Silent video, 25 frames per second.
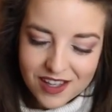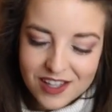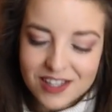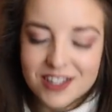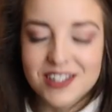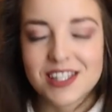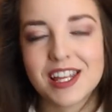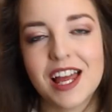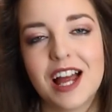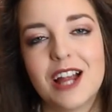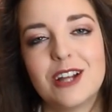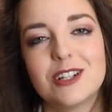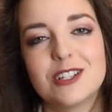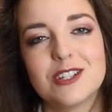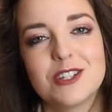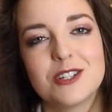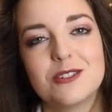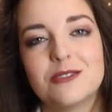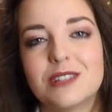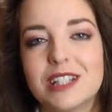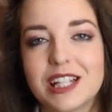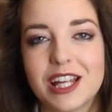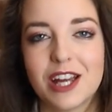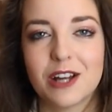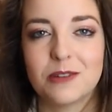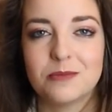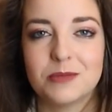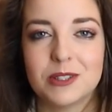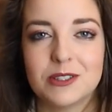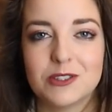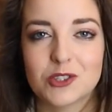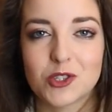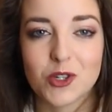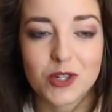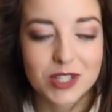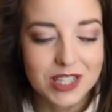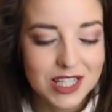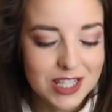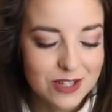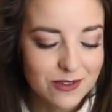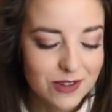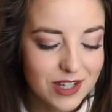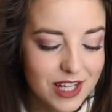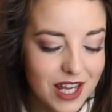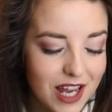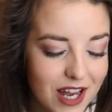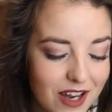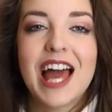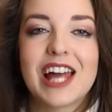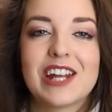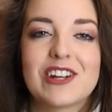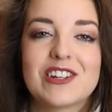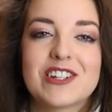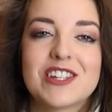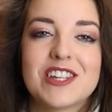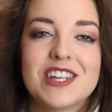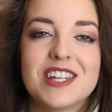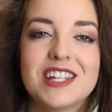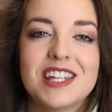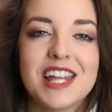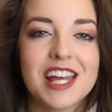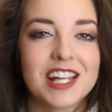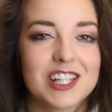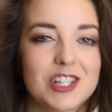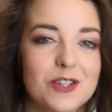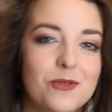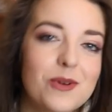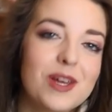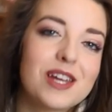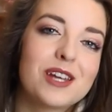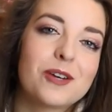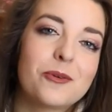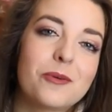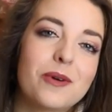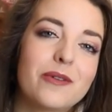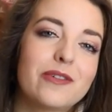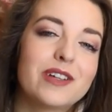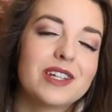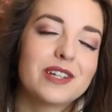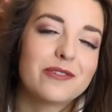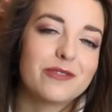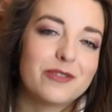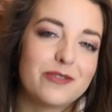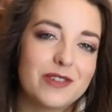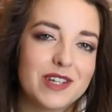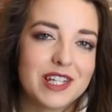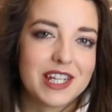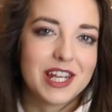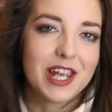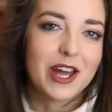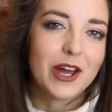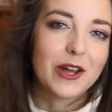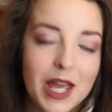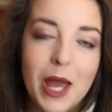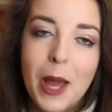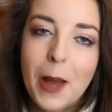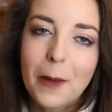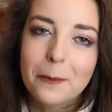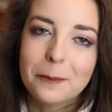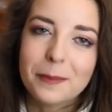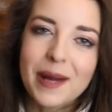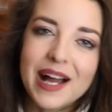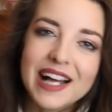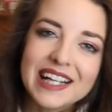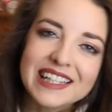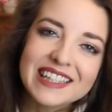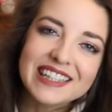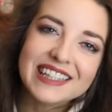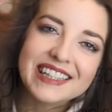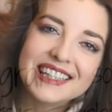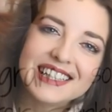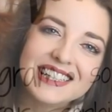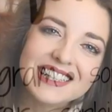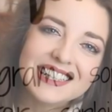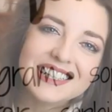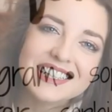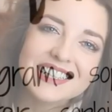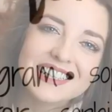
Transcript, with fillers: So yeah, I do really hope you enjoyed this video and I'll see you next week with another video. Bye!